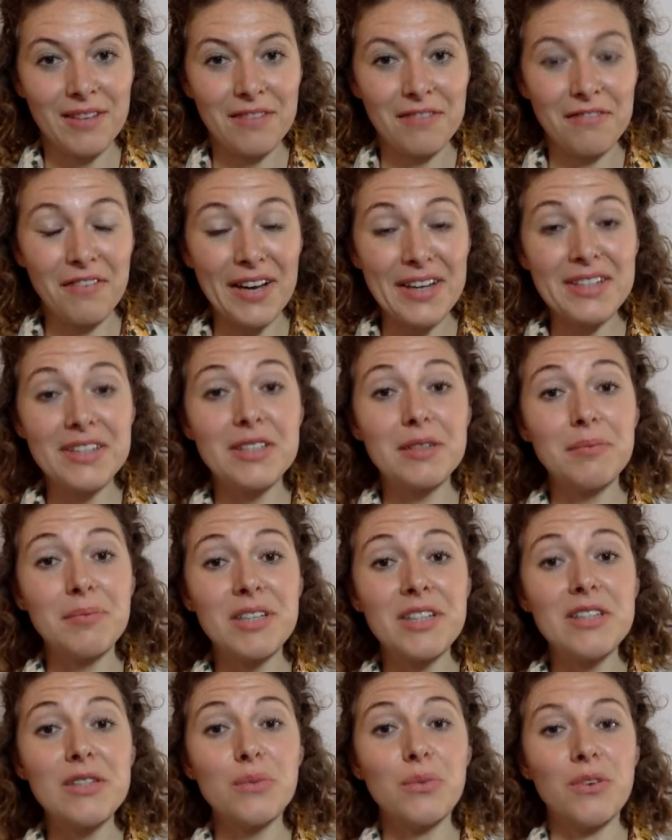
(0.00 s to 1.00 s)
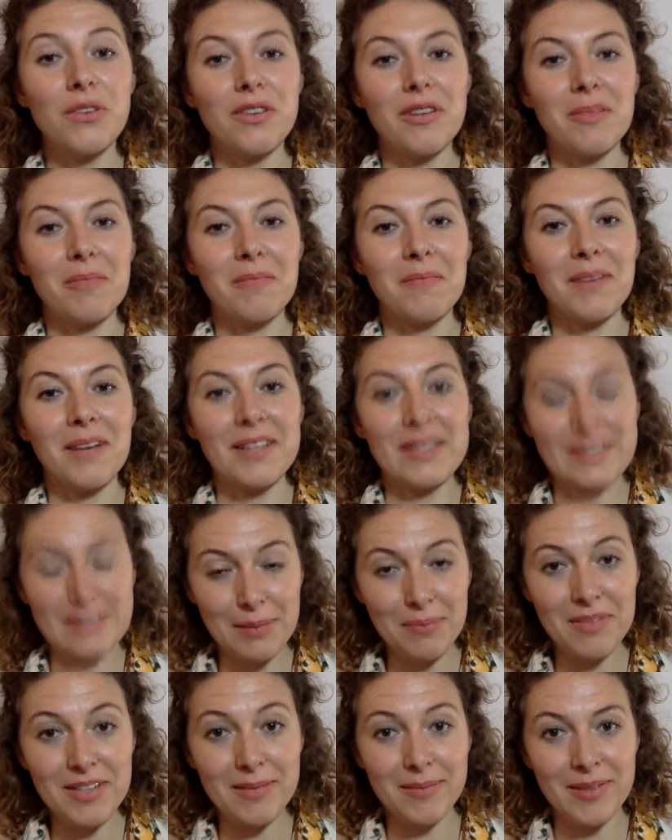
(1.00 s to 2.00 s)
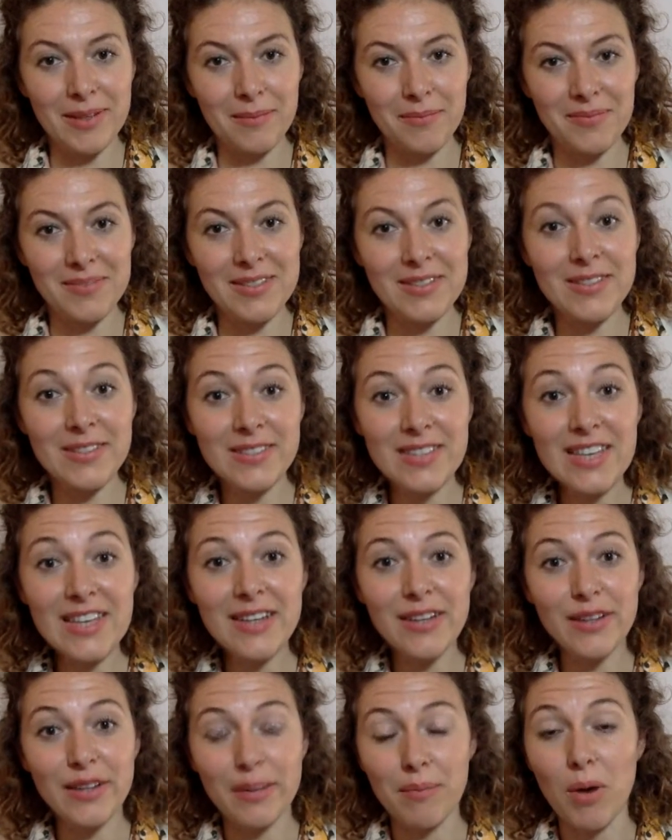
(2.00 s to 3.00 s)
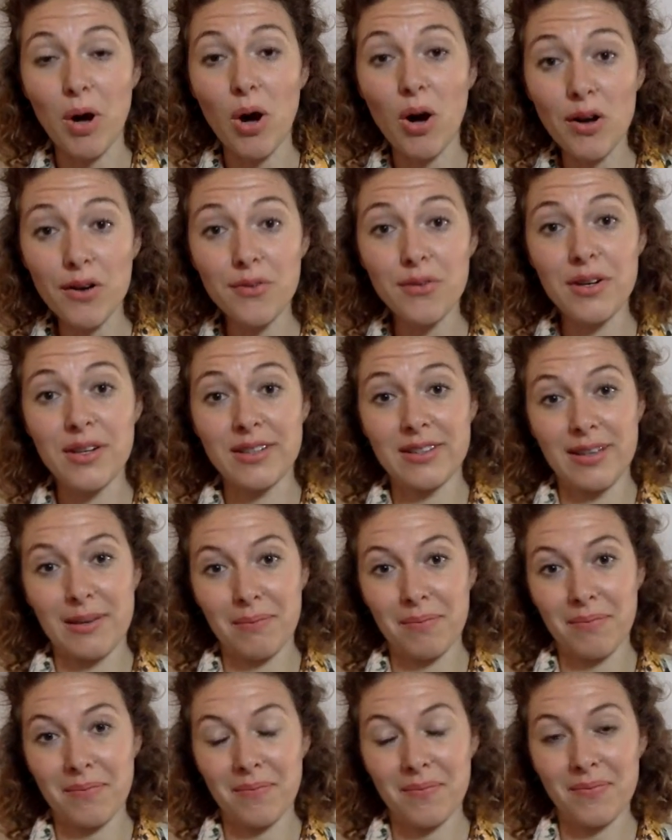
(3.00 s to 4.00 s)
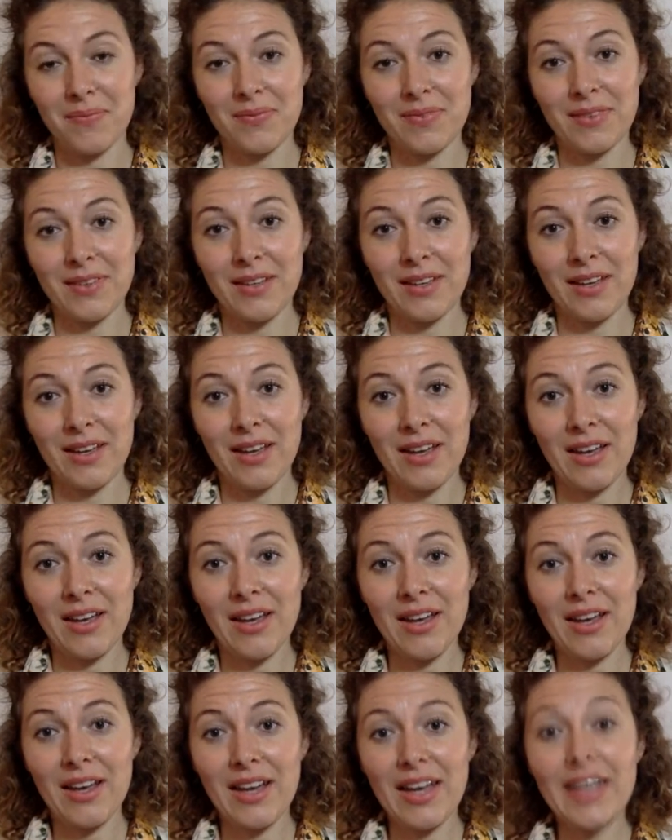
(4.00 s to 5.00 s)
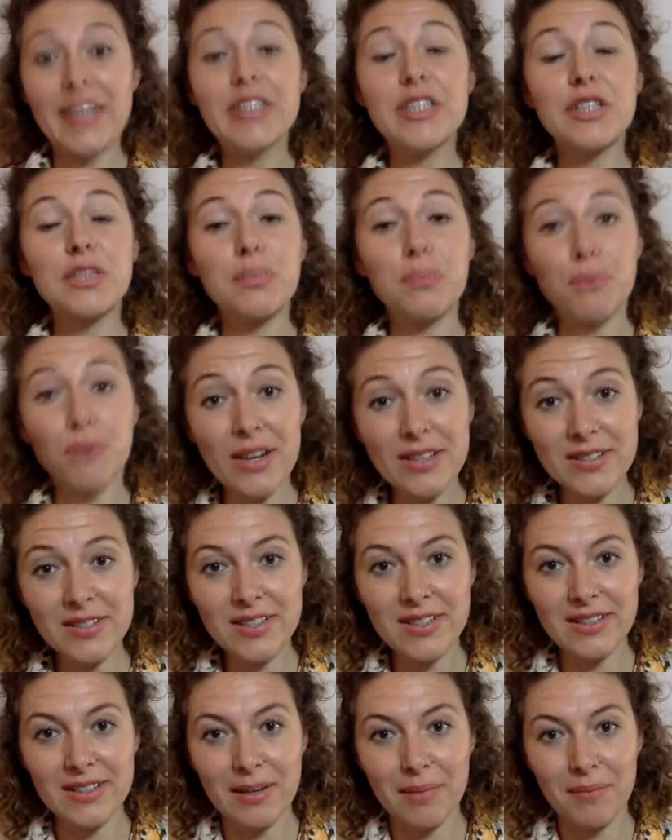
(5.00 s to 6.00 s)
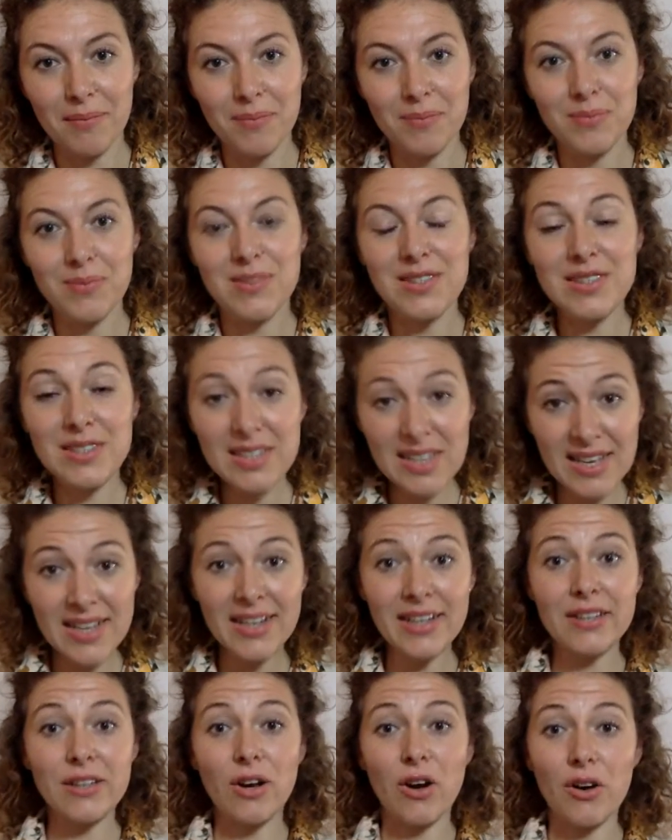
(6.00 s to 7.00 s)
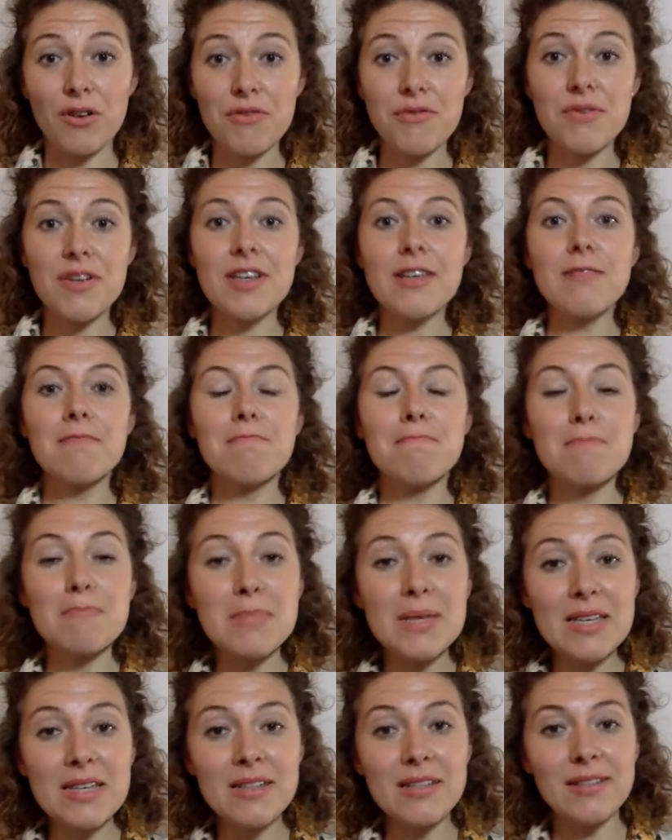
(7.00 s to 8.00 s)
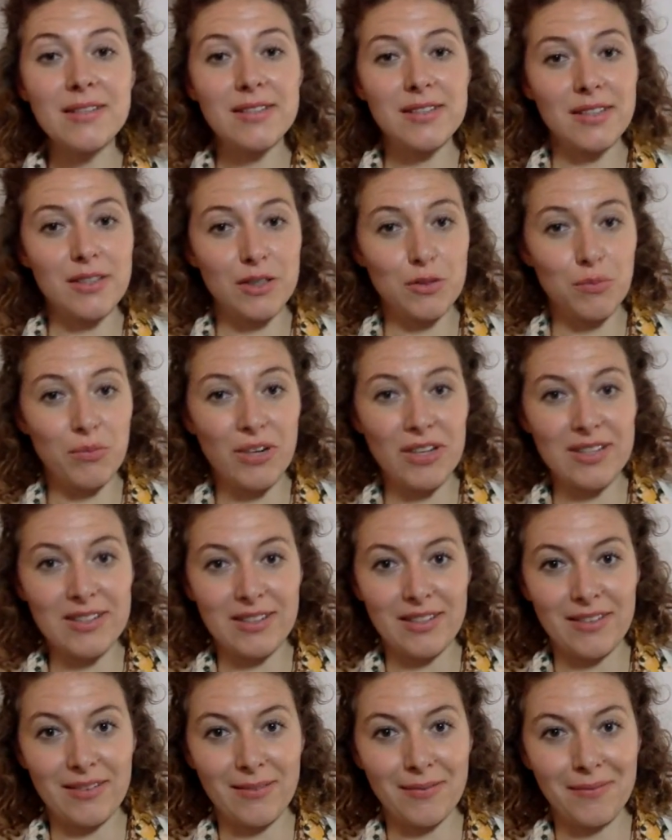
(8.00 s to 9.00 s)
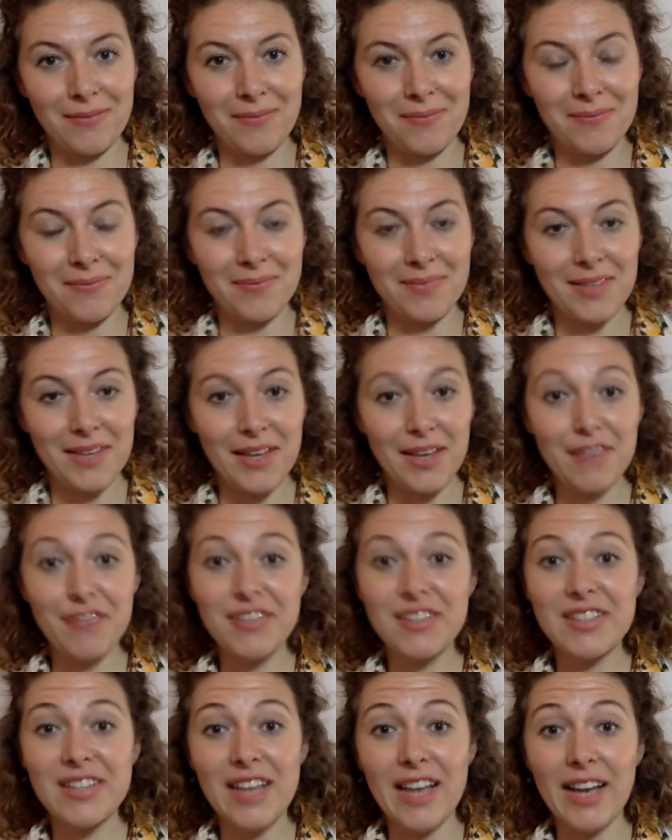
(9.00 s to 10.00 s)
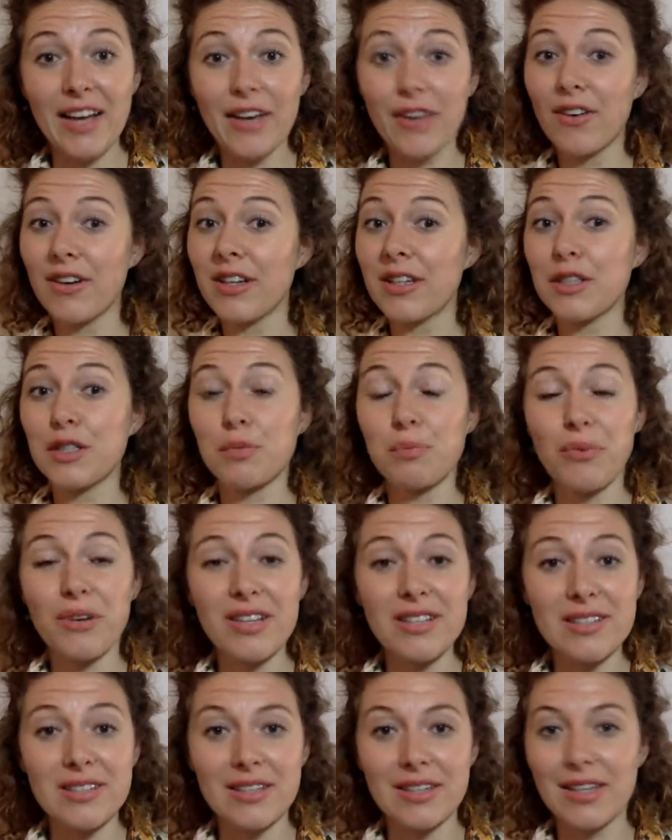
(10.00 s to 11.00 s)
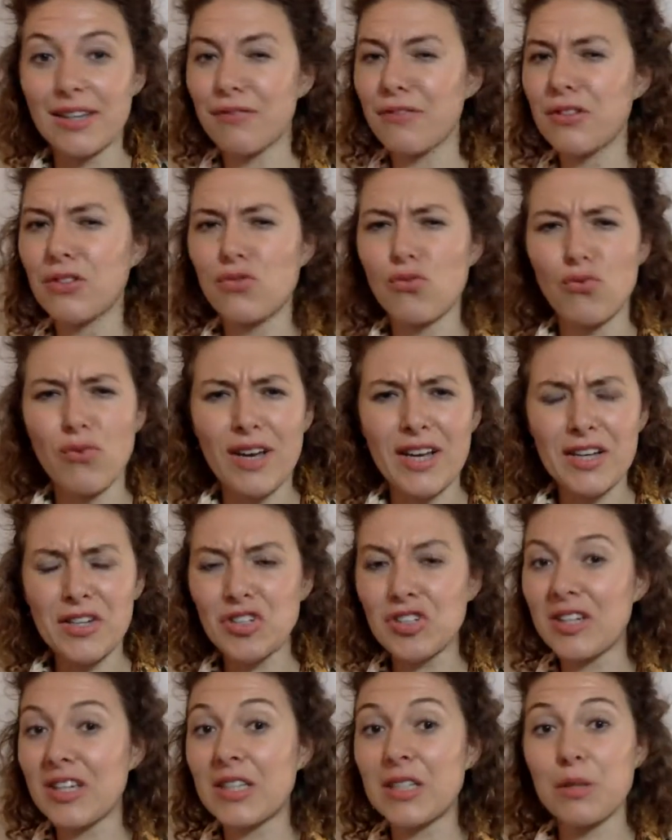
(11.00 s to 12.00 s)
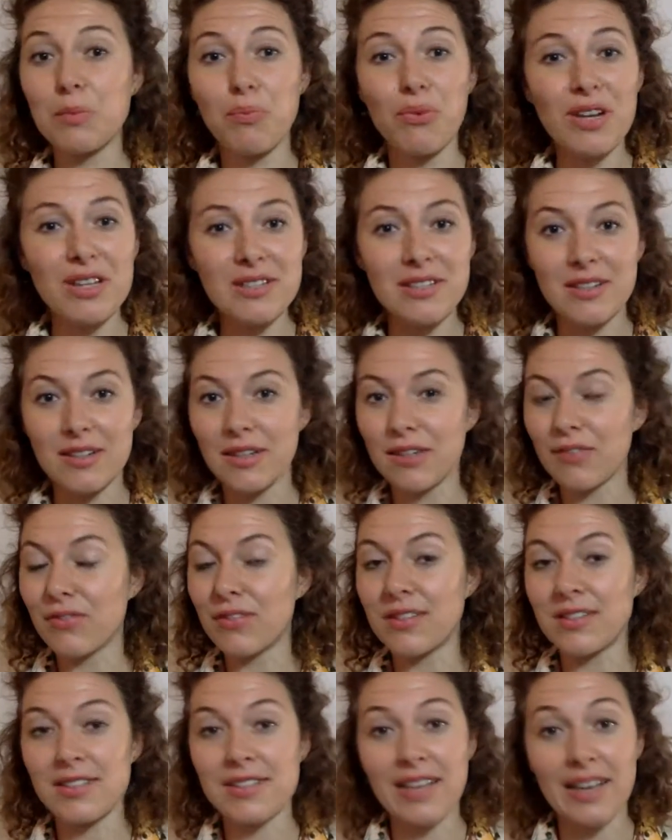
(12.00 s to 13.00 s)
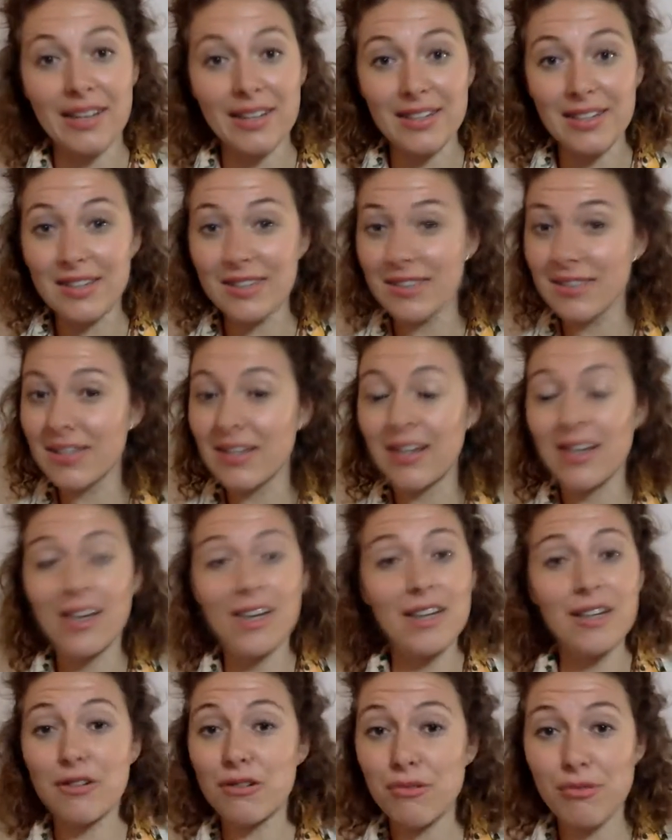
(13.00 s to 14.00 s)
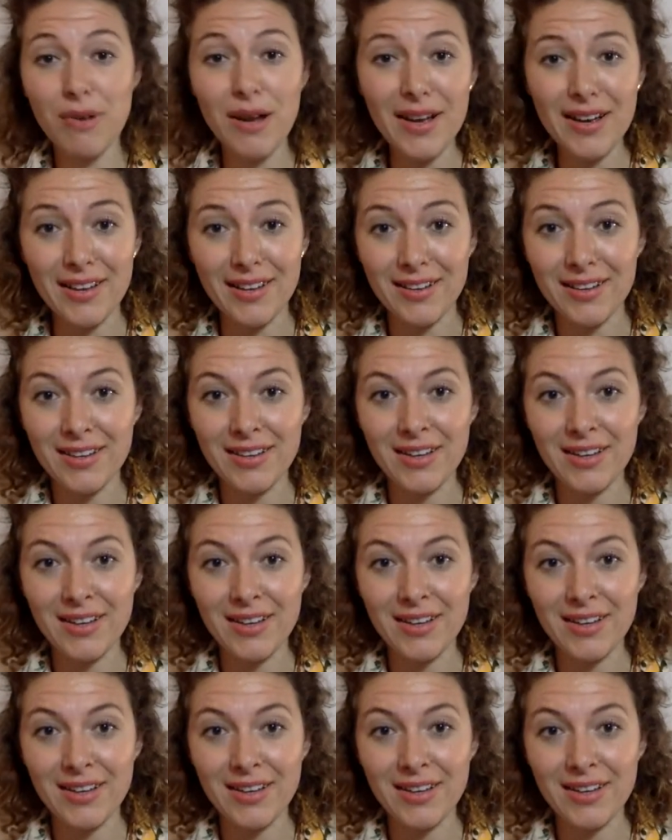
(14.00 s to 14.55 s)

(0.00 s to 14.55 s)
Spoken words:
Finding peace with them, accepting them, seeing them, honoring them, expressing them. Seeing and honoring means expressing. If it's anger, express it. If it's rage, express it. If it's sadness, cry.